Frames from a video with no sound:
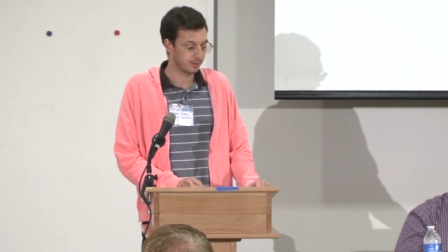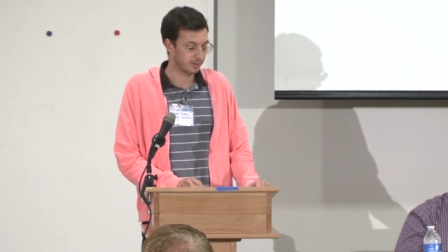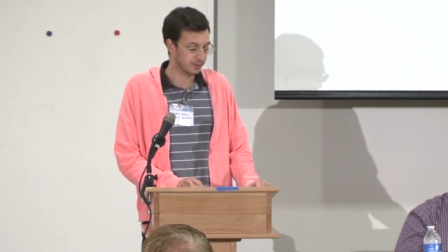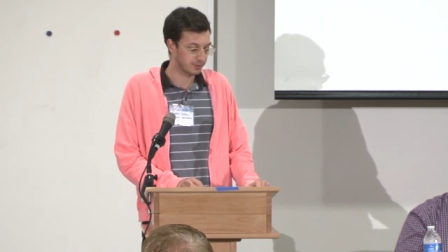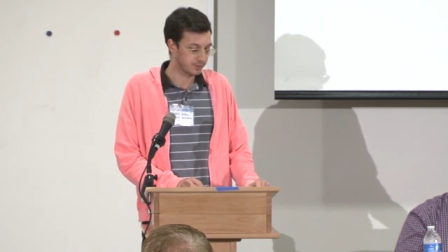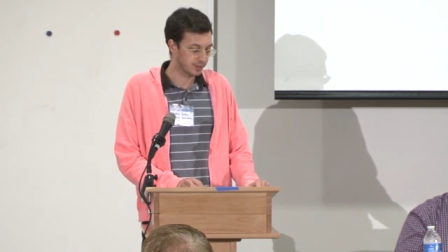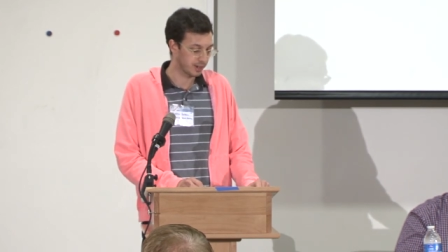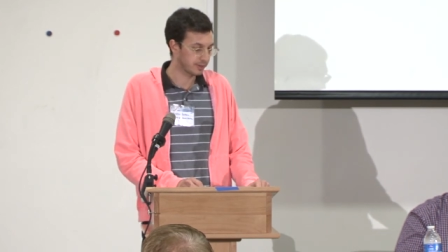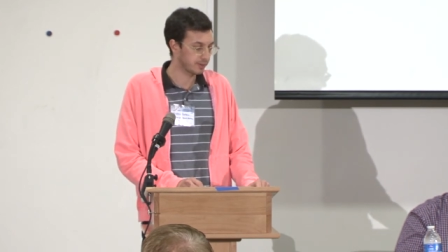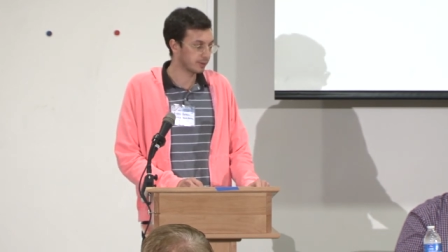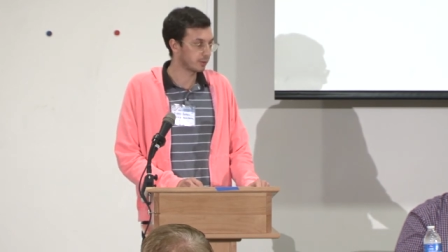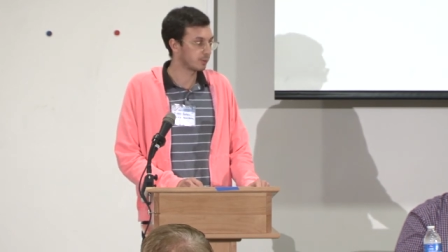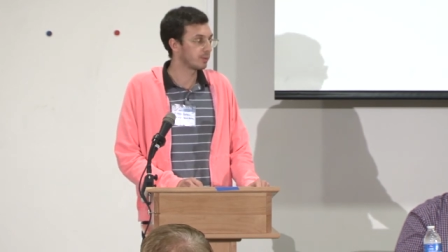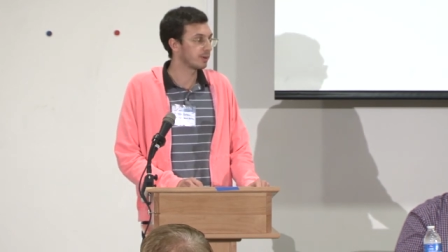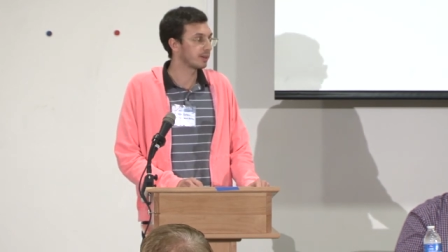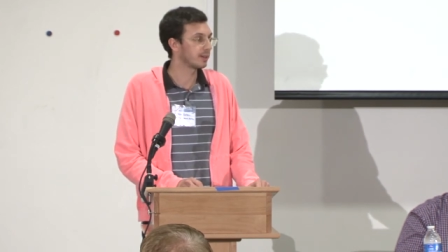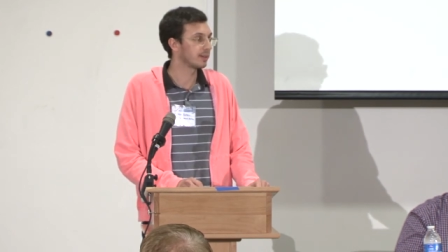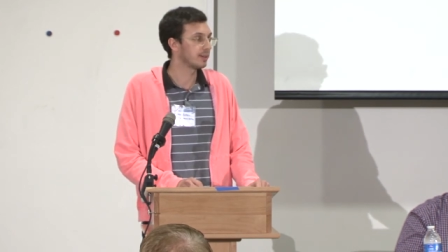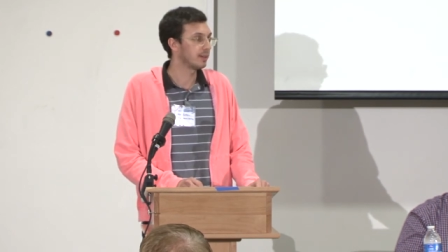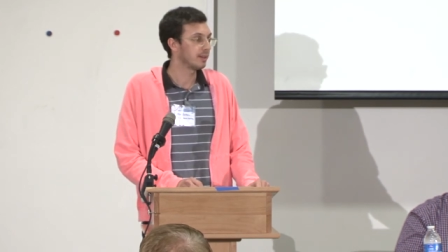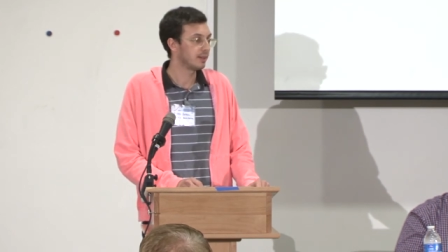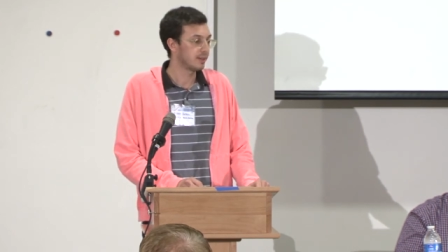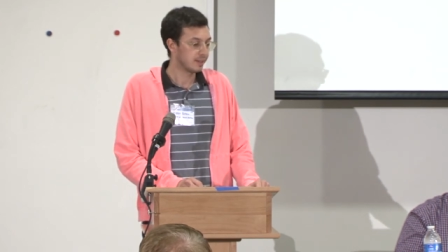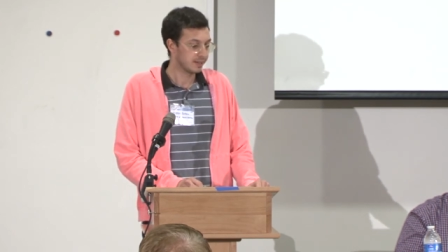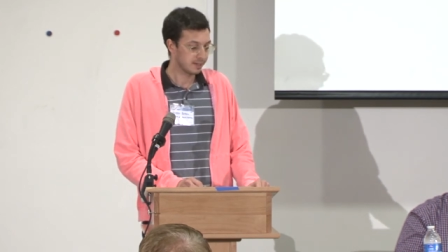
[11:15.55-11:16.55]
or
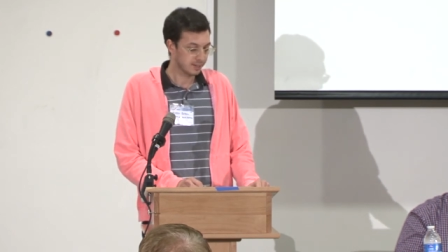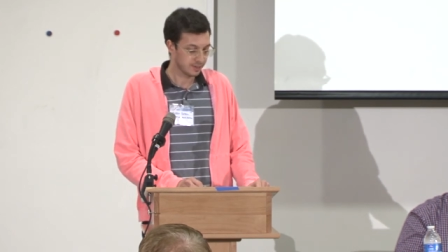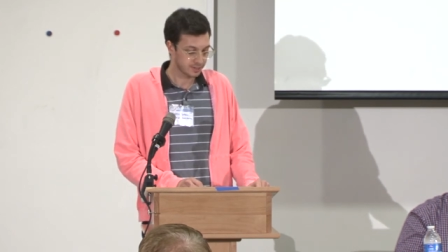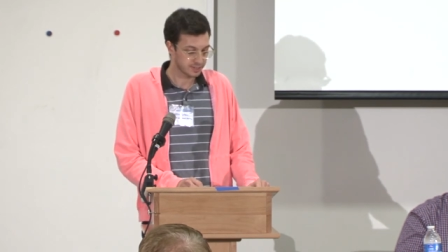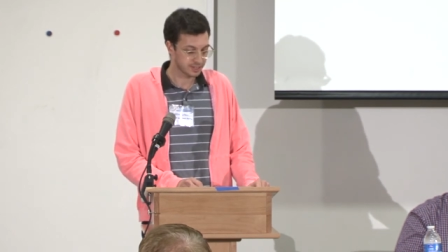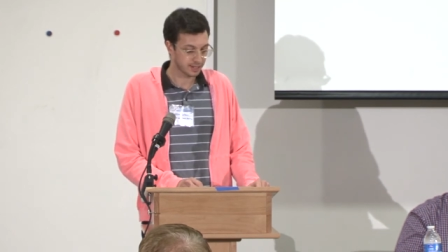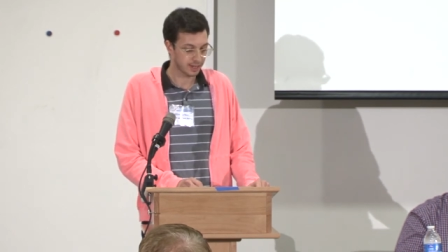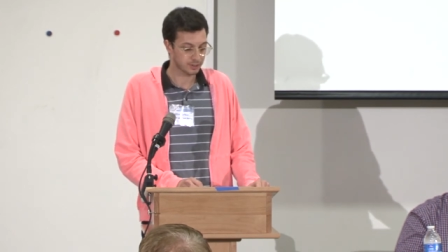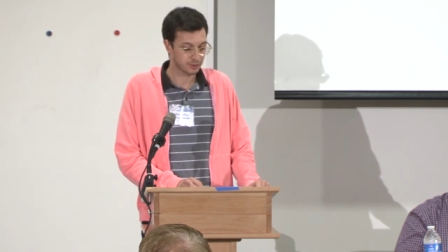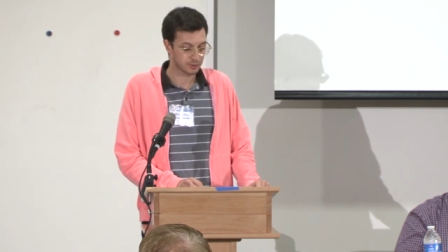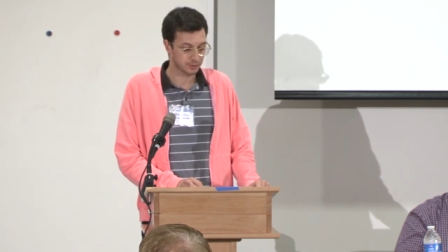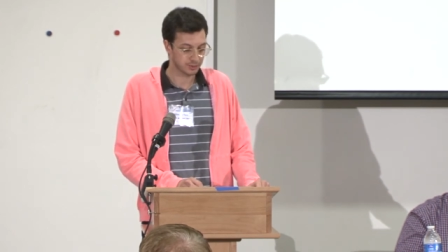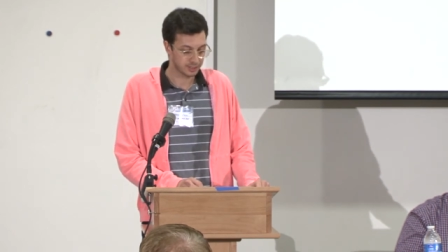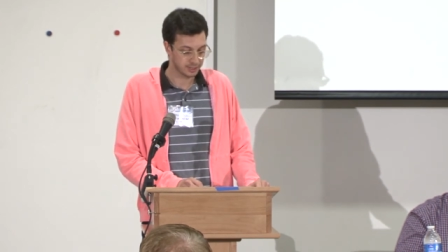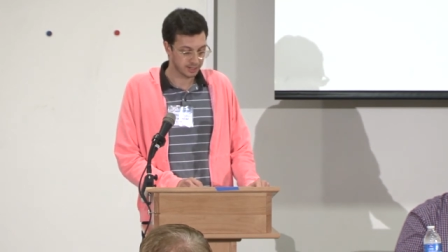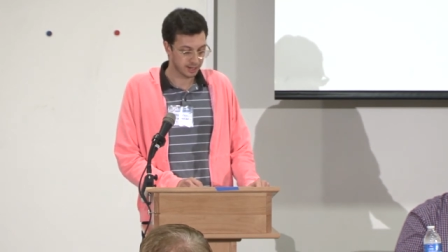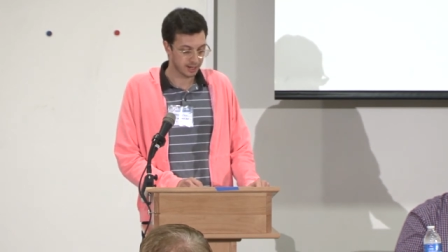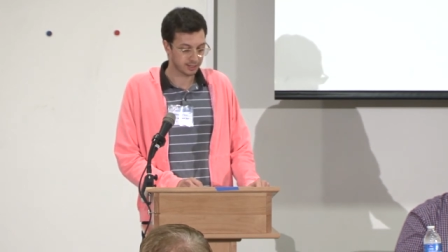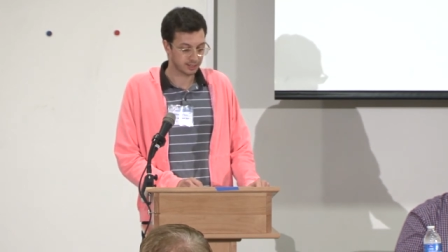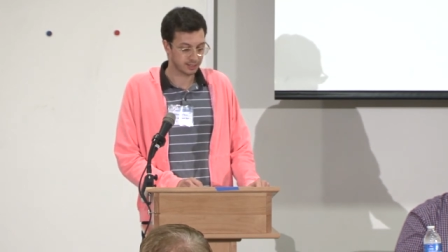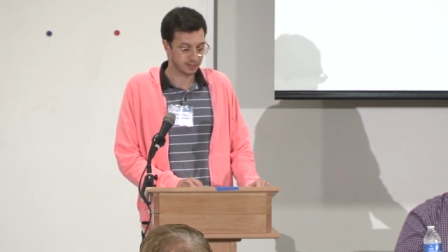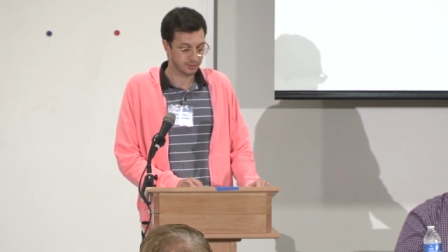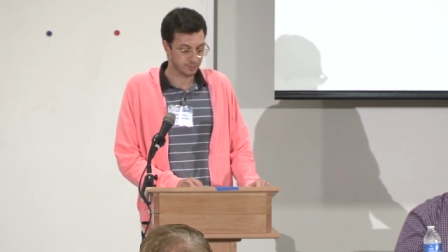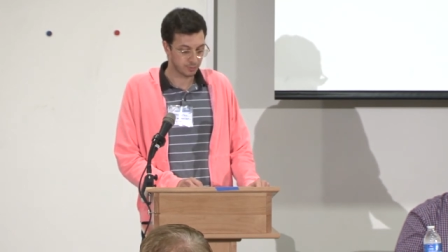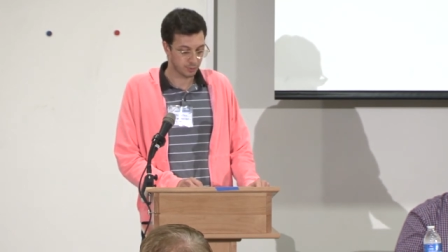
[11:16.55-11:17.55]
genderqueer or sexually
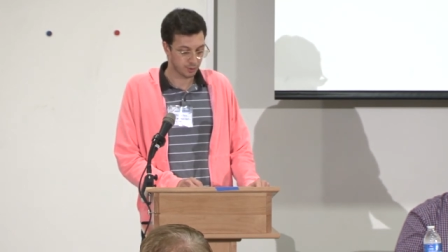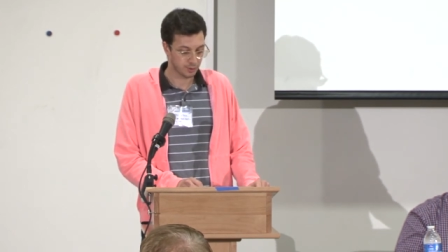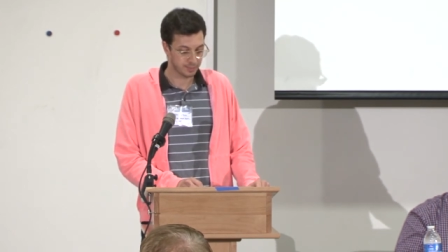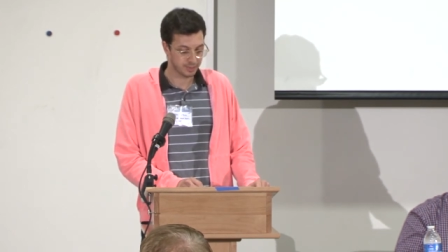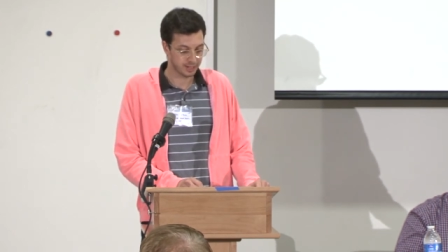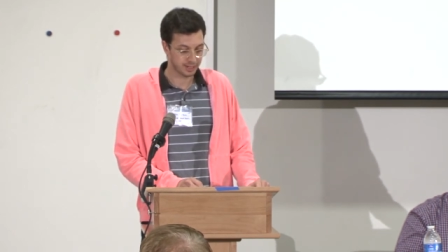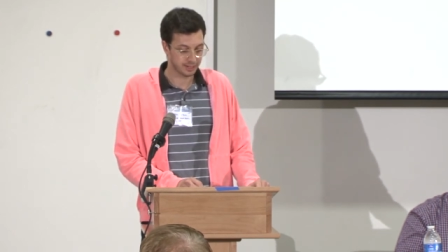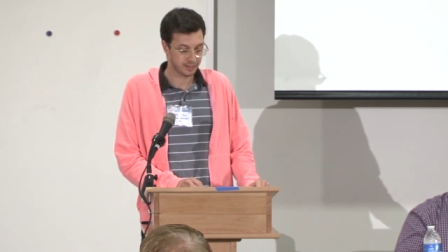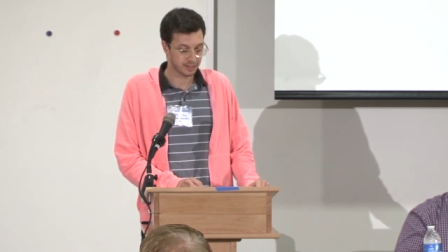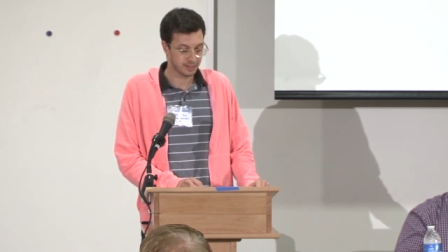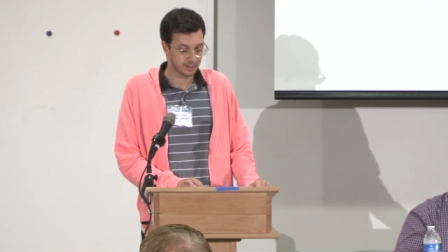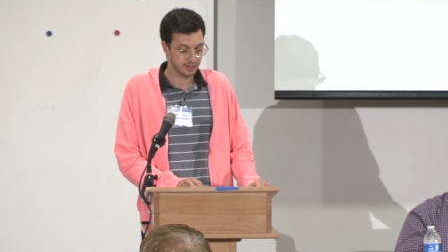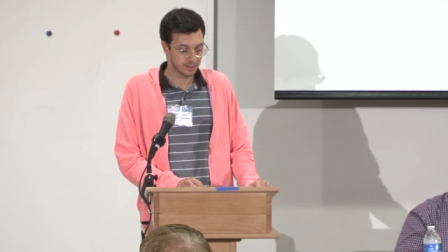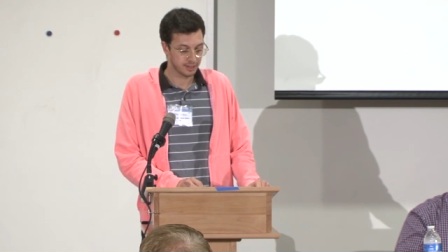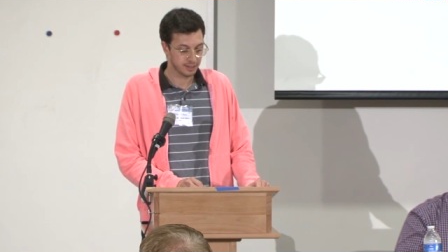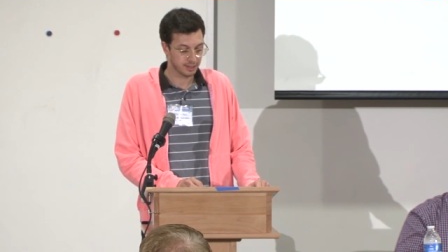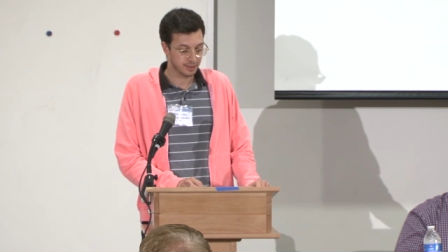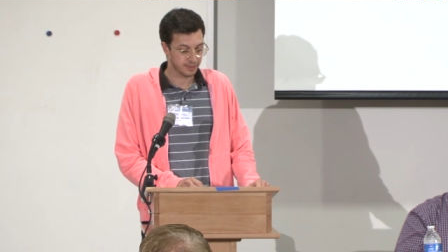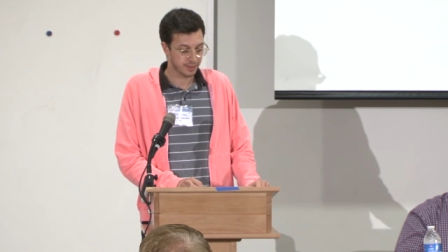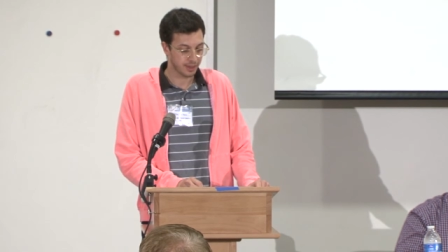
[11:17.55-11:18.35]
nonconforming,